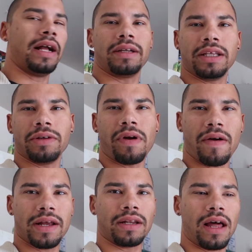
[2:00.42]
I get the
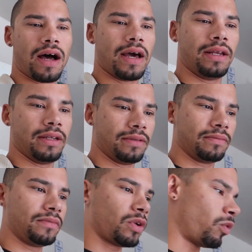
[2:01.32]
rear end aligned,
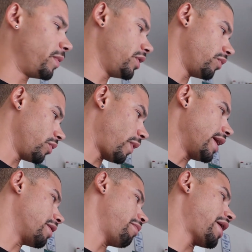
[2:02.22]
and we'll be doing
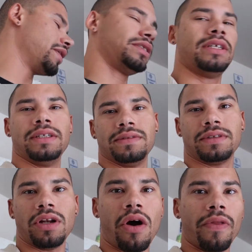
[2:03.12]
weight
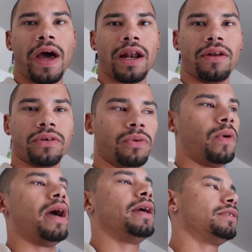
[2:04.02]
comparisons and all that along the
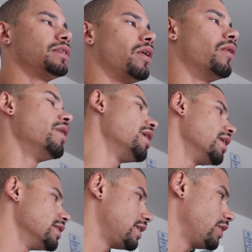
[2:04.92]
way, so
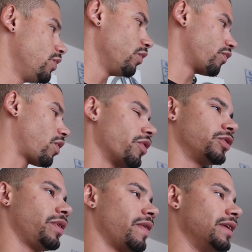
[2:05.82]
stay tuned for all
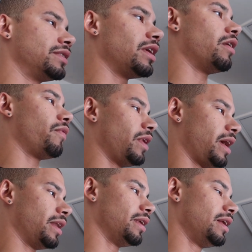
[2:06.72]
this rear end stuff. And
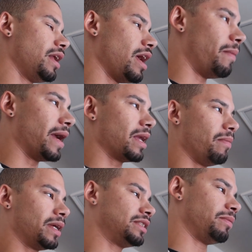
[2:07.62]
then it might get
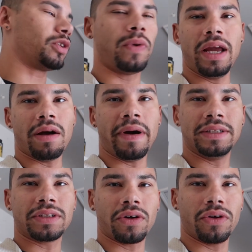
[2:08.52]
mixed in between. I
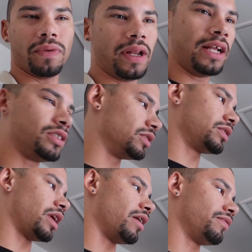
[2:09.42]
might start doing engine
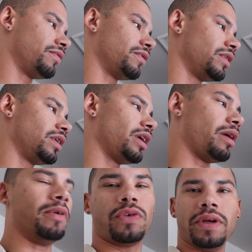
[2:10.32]
stuff
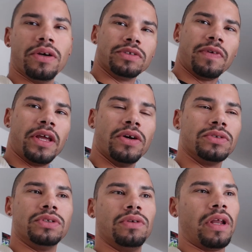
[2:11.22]
in between those
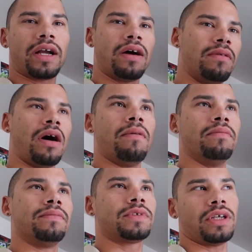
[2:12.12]
videos, do like a,
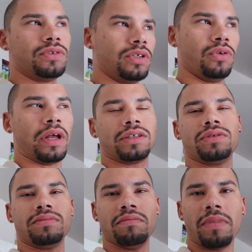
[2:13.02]
because I usually do like
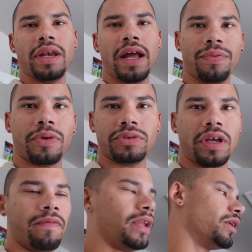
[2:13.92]
Monday and
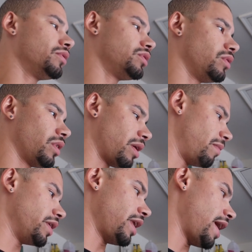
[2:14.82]
Thursday videos, so like a
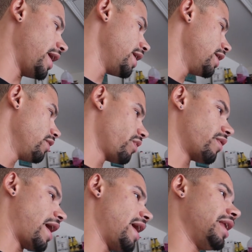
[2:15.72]
Monday
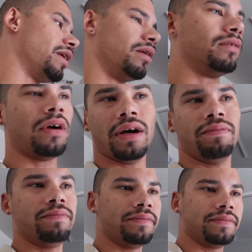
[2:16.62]
rear end, a
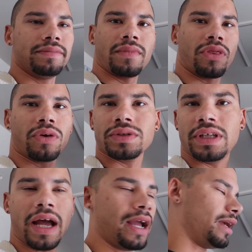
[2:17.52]

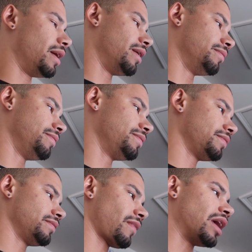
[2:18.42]
Thursday
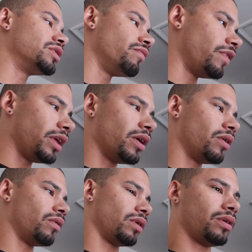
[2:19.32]
engine
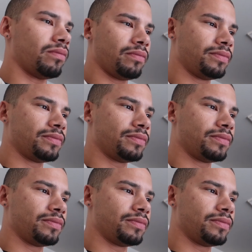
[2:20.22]
video or